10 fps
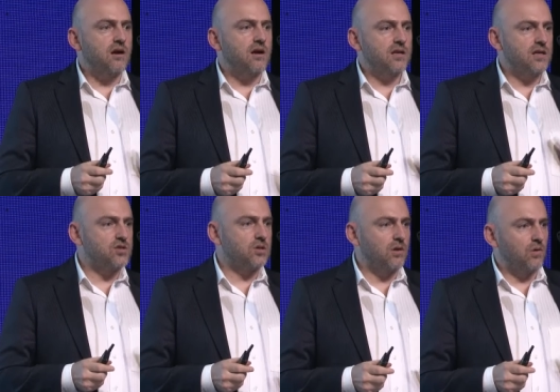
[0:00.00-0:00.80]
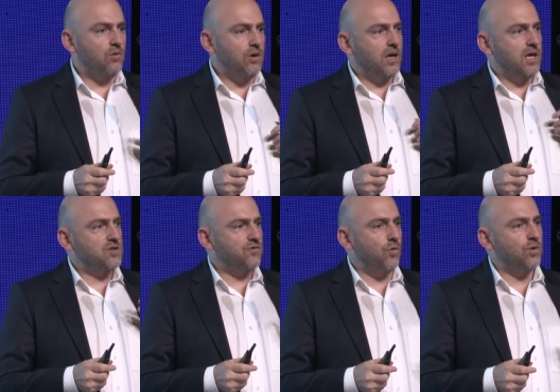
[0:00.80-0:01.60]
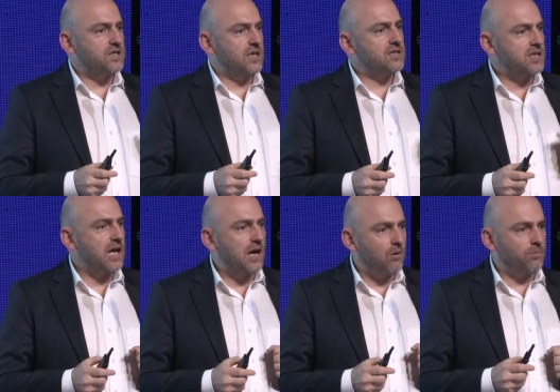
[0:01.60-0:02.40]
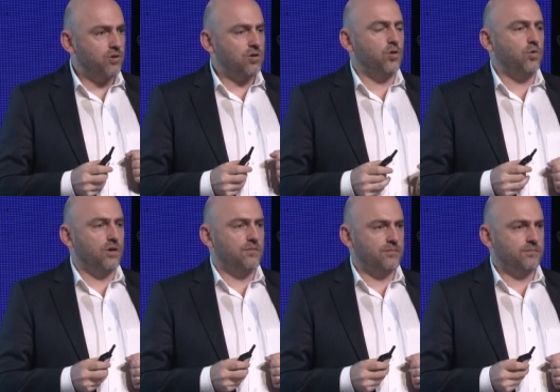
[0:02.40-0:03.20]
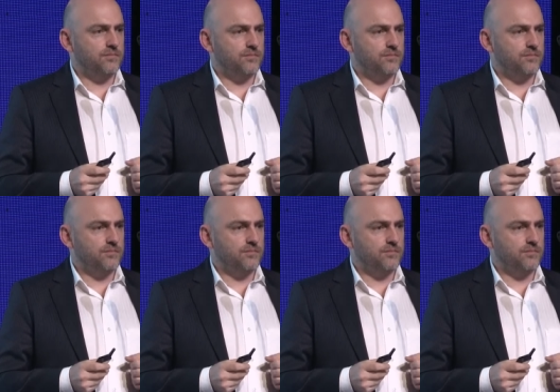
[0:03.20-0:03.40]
starting as low as 4 cents an hour per core.